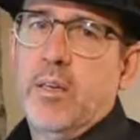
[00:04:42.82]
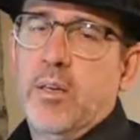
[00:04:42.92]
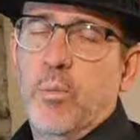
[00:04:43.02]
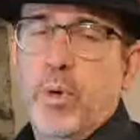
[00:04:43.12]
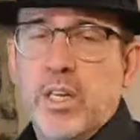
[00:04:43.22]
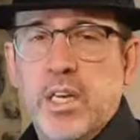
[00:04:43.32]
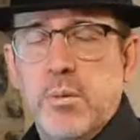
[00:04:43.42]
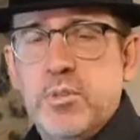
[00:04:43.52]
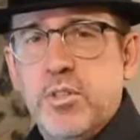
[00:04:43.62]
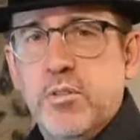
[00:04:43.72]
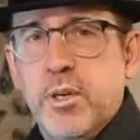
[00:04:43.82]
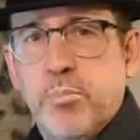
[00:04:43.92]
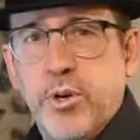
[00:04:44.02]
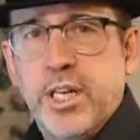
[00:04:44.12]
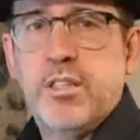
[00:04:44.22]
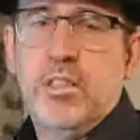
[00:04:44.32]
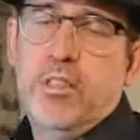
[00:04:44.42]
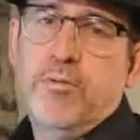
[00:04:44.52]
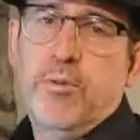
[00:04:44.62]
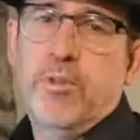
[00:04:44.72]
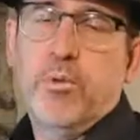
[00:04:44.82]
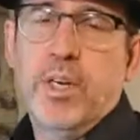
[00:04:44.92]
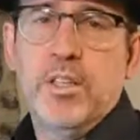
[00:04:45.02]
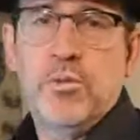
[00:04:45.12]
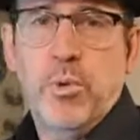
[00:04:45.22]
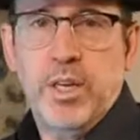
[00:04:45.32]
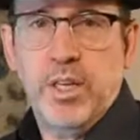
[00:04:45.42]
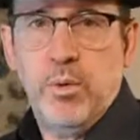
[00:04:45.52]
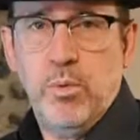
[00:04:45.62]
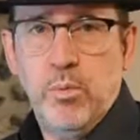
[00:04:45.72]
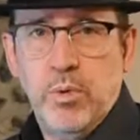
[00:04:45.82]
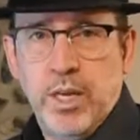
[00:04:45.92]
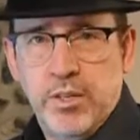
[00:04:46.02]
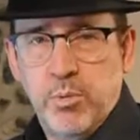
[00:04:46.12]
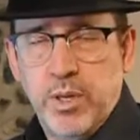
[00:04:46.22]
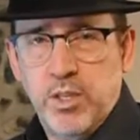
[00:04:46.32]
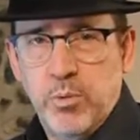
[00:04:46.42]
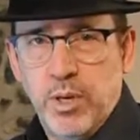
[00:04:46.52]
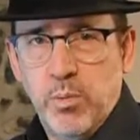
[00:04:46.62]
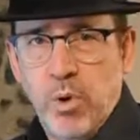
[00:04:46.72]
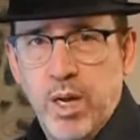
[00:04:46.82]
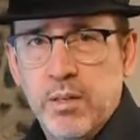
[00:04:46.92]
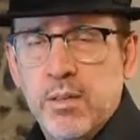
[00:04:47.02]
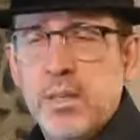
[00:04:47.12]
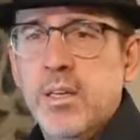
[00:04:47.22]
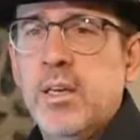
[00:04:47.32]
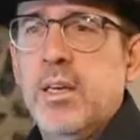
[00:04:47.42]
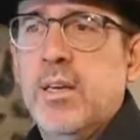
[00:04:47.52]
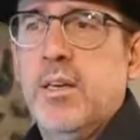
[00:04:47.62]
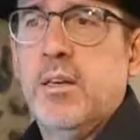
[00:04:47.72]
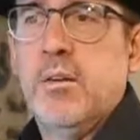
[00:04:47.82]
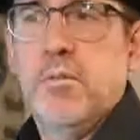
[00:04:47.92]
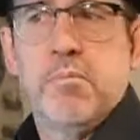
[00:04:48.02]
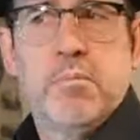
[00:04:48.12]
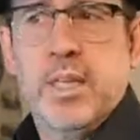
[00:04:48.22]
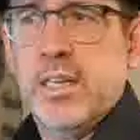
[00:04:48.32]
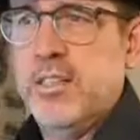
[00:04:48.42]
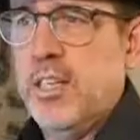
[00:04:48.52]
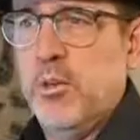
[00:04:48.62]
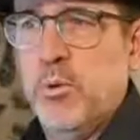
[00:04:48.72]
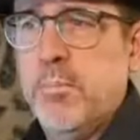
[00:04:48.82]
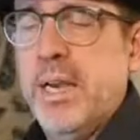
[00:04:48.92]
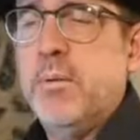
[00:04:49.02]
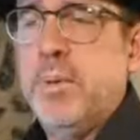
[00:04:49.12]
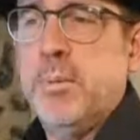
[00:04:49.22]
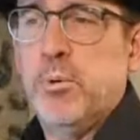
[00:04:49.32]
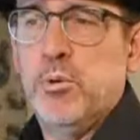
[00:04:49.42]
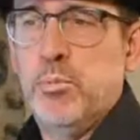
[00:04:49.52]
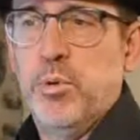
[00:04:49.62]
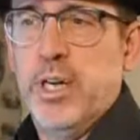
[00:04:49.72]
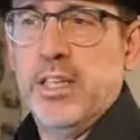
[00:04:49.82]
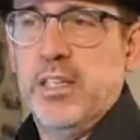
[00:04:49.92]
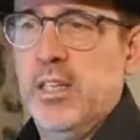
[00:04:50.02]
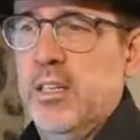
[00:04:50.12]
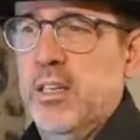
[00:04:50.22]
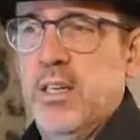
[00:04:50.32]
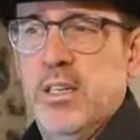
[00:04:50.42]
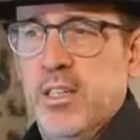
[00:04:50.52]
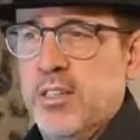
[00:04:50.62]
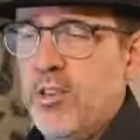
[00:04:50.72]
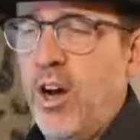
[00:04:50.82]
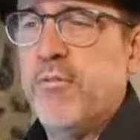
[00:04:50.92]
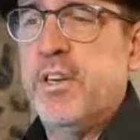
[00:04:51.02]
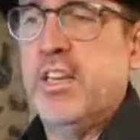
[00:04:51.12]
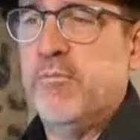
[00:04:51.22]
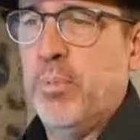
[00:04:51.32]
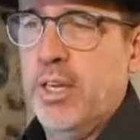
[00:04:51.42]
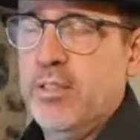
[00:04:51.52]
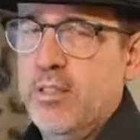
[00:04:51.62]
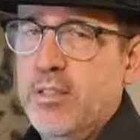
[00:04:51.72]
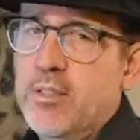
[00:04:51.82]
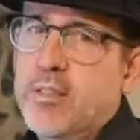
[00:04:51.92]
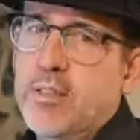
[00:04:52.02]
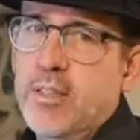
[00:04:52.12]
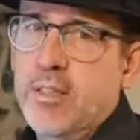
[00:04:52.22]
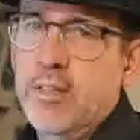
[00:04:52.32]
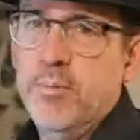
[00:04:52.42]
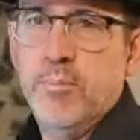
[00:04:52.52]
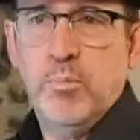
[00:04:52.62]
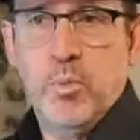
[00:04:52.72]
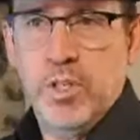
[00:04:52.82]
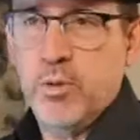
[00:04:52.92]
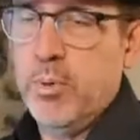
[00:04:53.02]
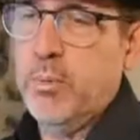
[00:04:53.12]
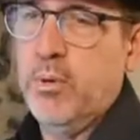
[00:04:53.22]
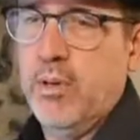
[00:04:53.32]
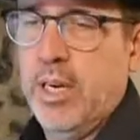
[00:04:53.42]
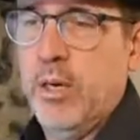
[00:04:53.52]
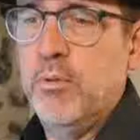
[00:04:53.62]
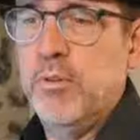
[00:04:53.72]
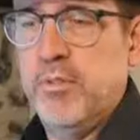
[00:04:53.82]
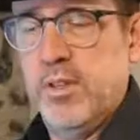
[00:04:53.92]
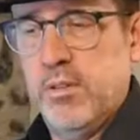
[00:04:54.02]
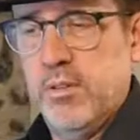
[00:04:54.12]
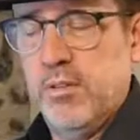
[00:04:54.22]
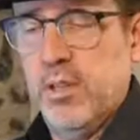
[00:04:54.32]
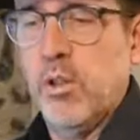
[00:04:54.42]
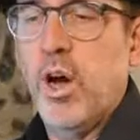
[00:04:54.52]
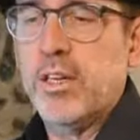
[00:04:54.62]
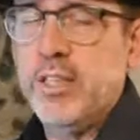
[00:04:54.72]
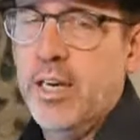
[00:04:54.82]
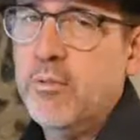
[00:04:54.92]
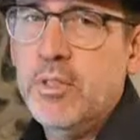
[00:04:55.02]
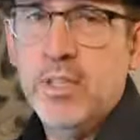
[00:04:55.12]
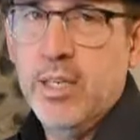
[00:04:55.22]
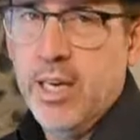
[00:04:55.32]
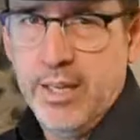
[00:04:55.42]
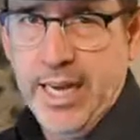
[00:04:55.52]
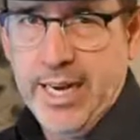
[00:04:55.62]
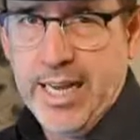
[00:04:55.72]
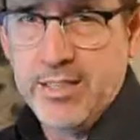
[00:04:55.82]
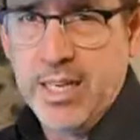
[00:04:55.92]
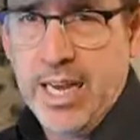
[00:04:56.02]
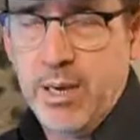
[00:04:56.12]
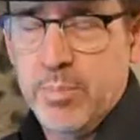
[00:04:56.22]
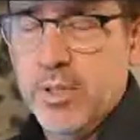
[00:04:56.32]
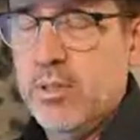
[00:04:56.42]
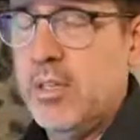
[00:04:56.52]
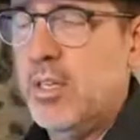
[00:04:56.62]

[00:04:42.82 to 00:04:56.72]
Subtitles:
When it comes to the predictions for 2020 and 2021, like I said, there were many people who predicted a softening of prices once we were out of the lockdown, and that hasn't happened.